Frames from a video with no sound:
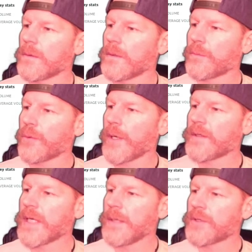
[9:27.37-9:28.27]
the price
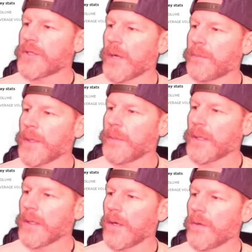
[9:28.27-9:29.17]
keeps jumping
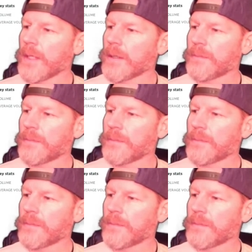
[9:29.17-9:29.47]
below it